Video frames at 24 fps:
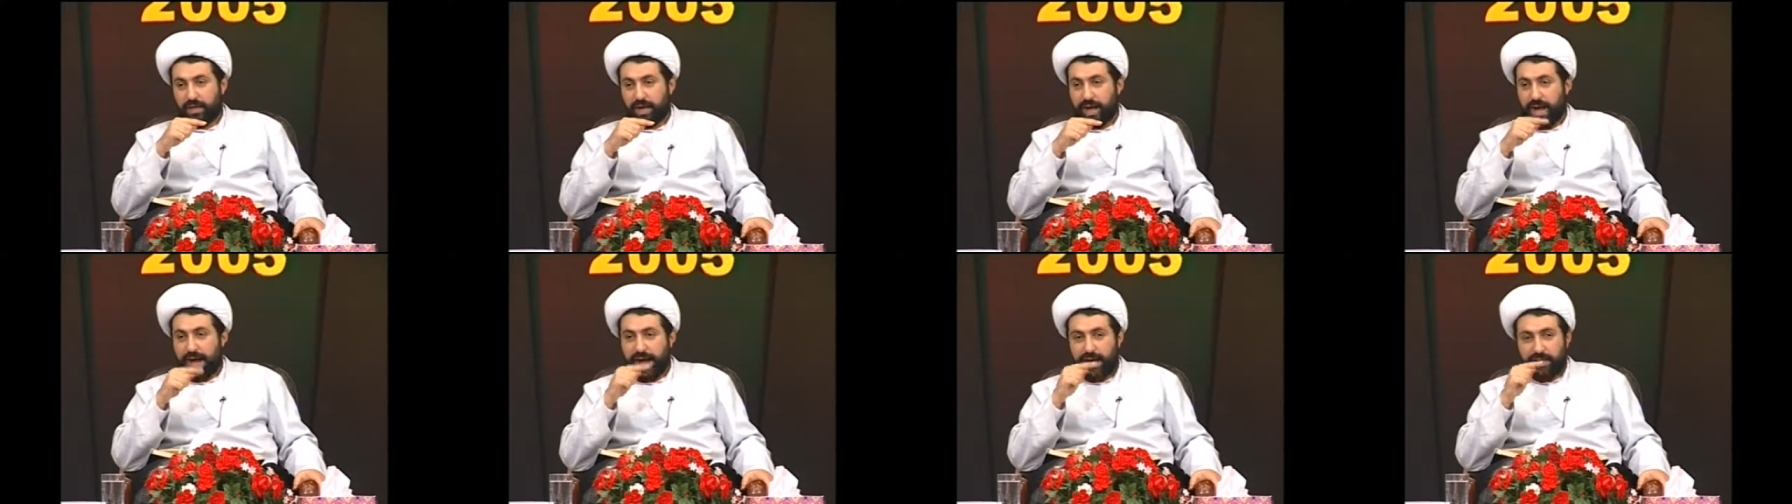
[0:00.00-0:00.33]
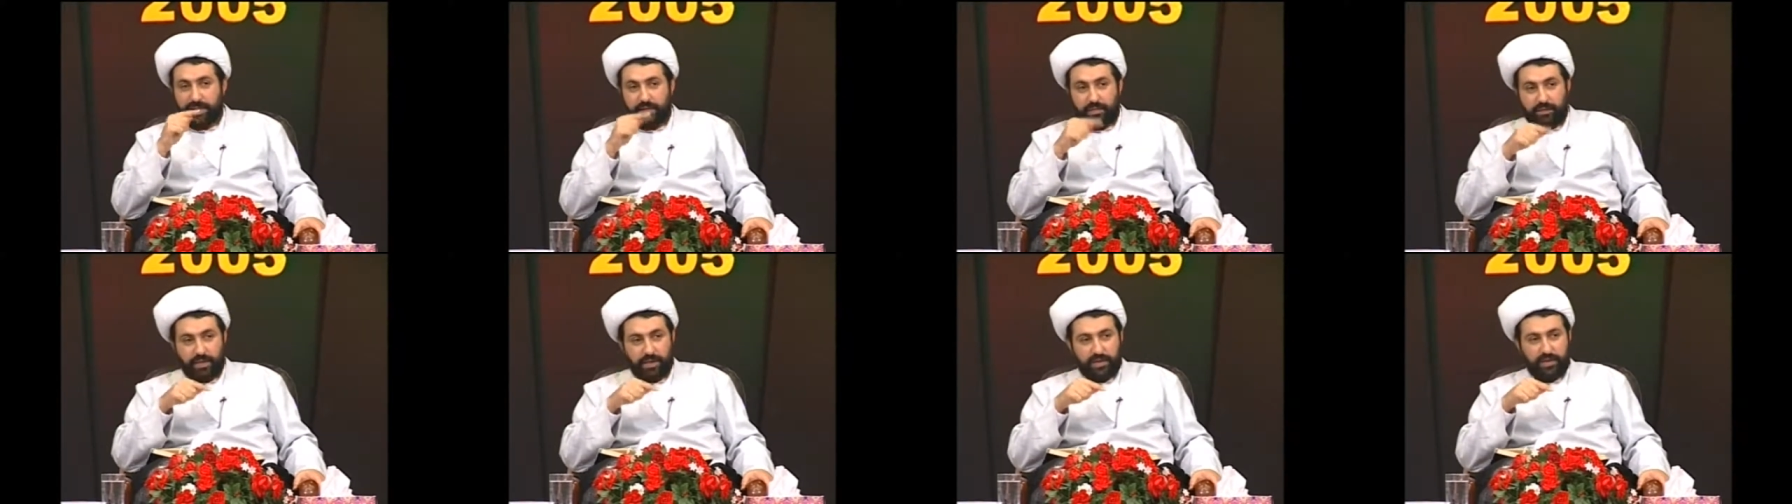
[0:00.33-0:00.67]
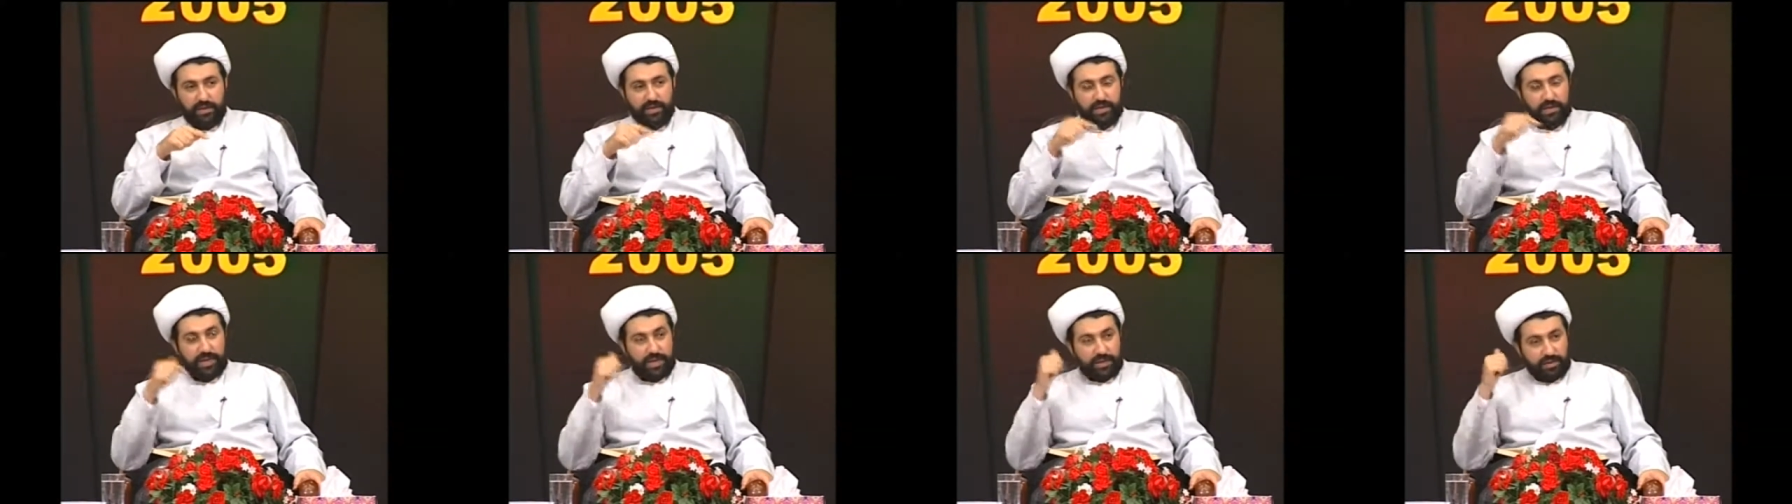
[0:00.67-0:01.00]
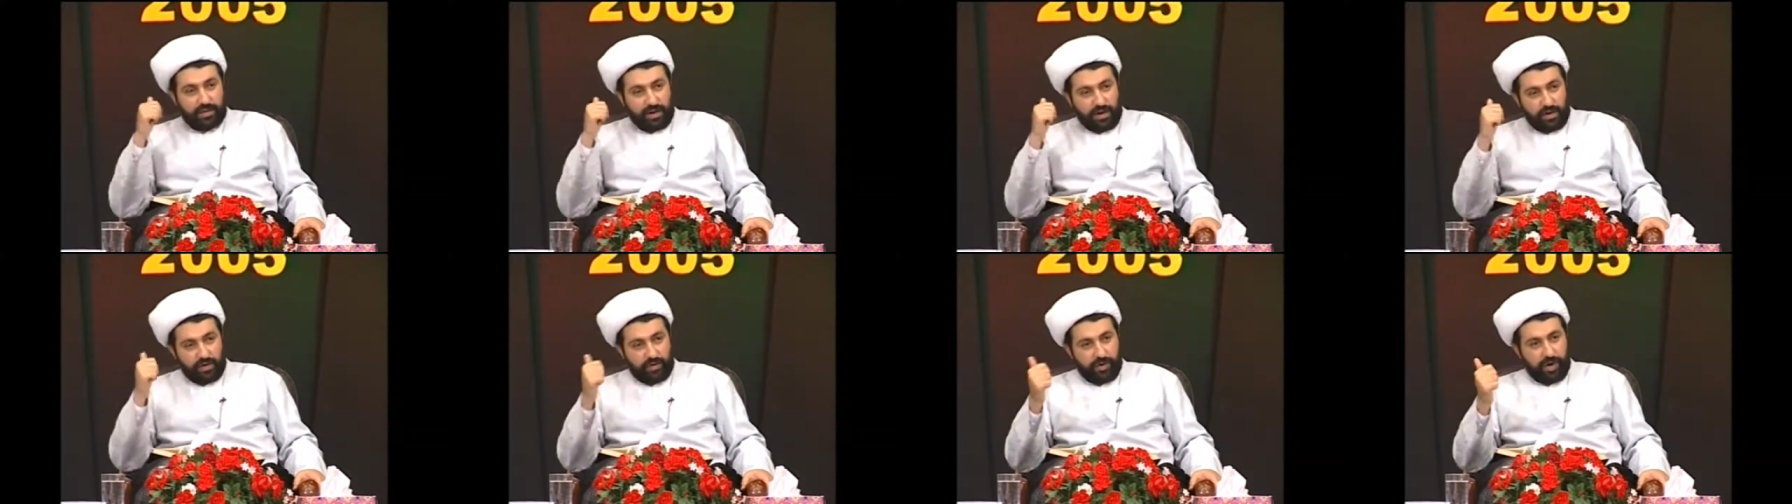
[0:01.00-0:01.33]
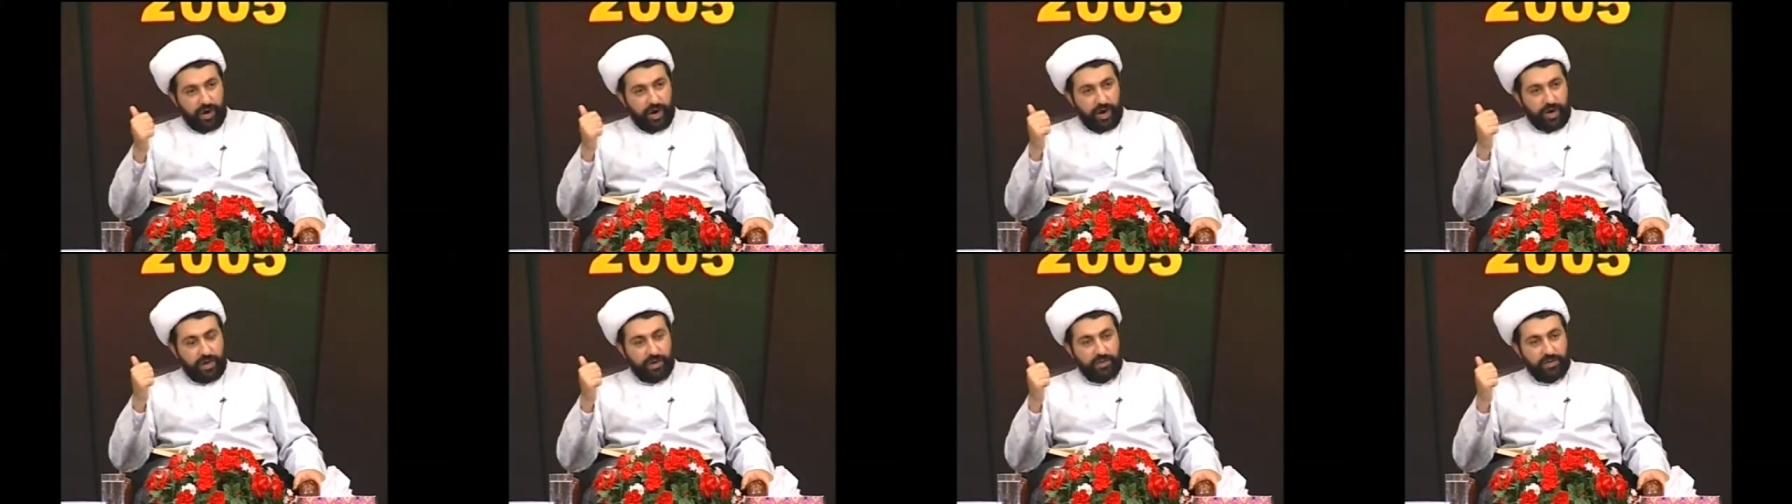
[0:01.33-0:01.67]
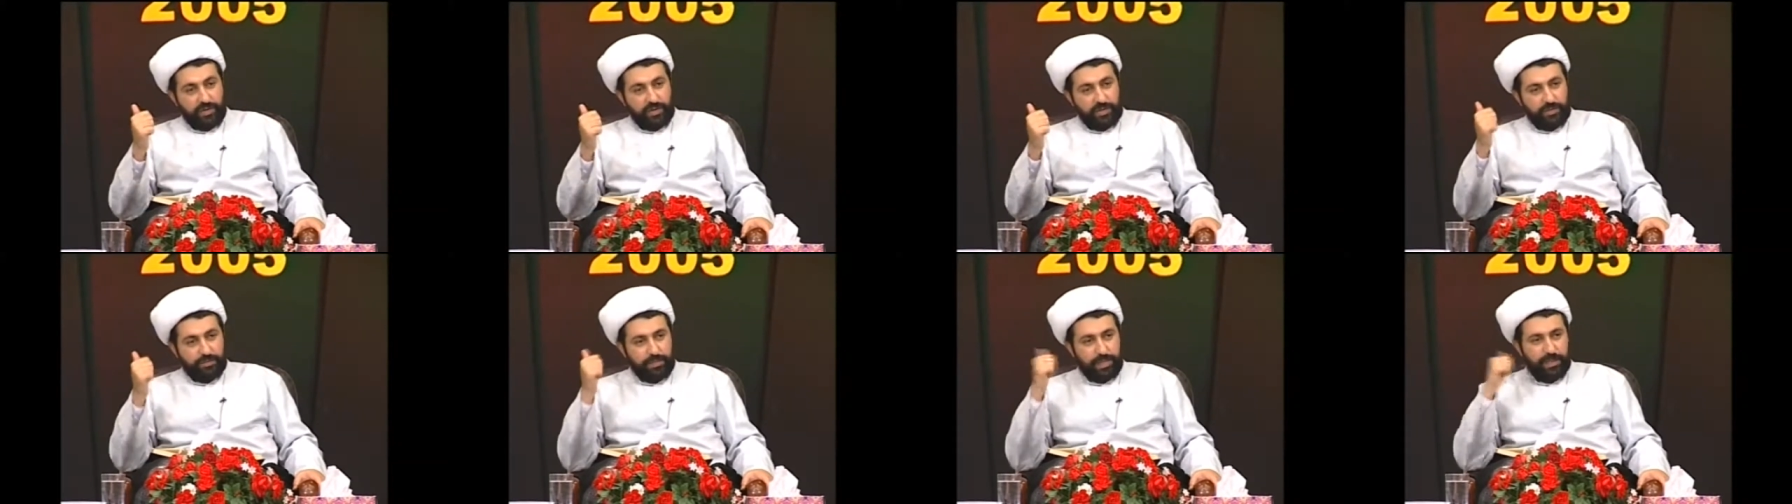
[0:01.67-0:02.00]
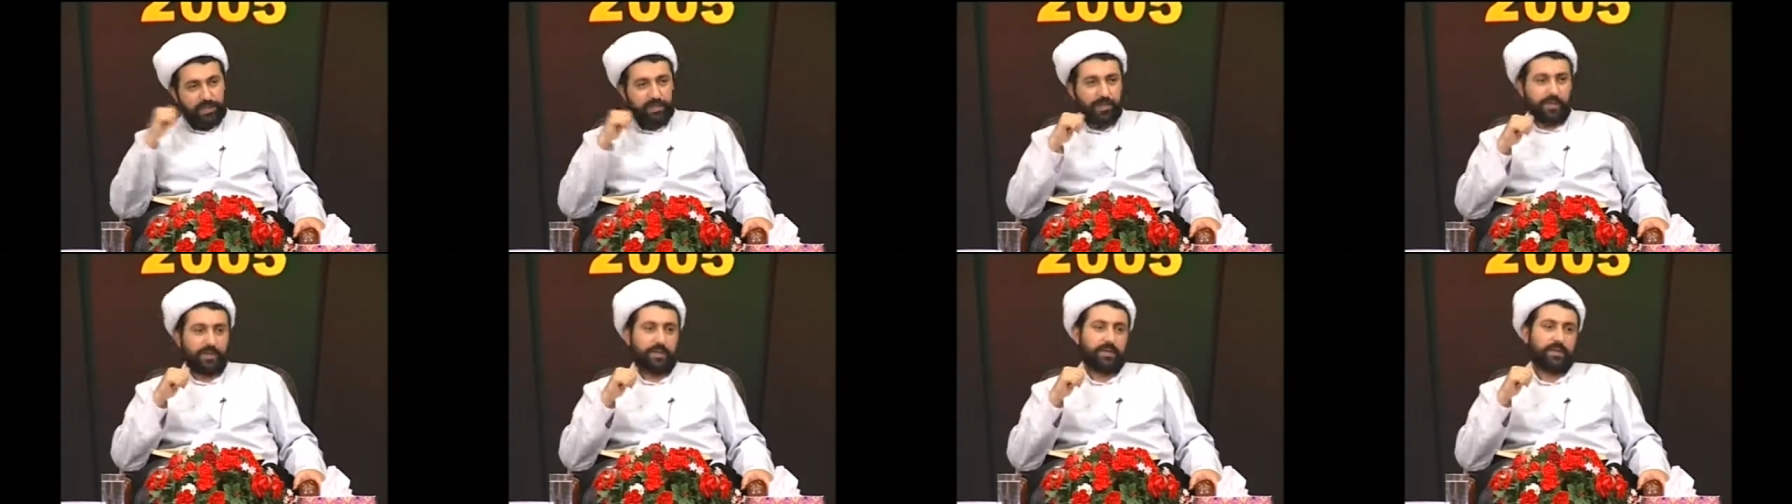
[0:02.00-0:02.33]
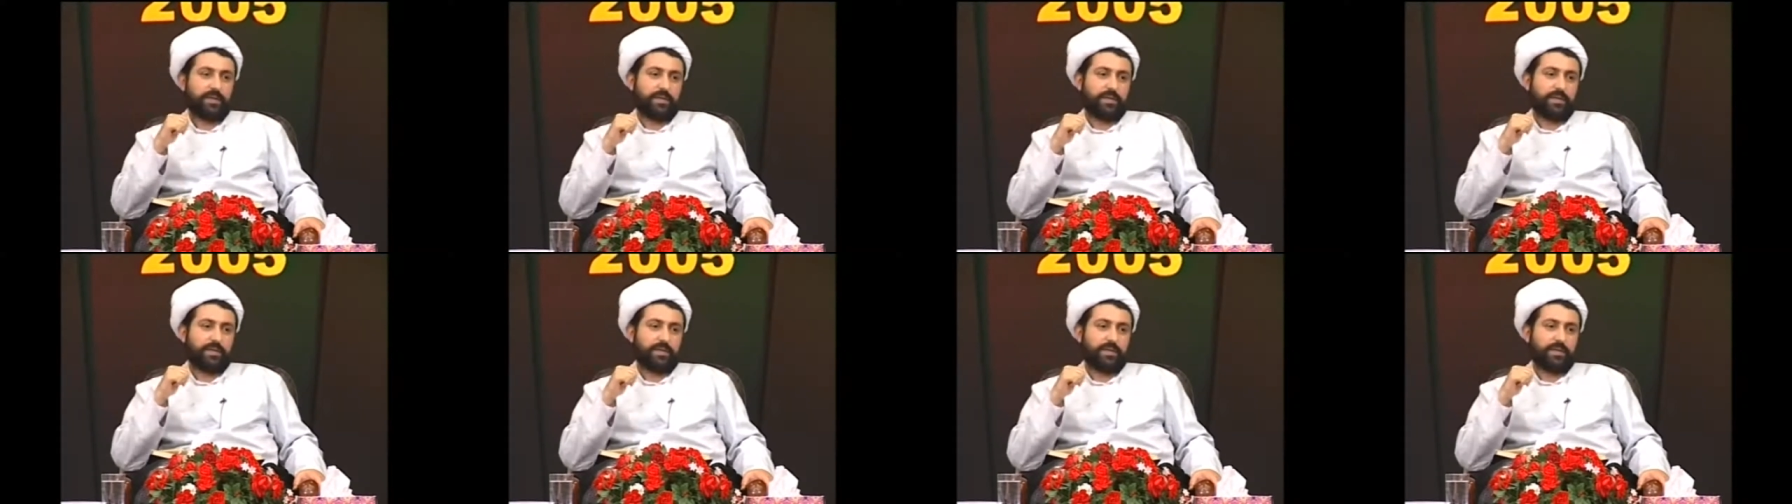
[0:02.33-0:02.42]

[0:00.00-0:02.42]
admits that our alim is better.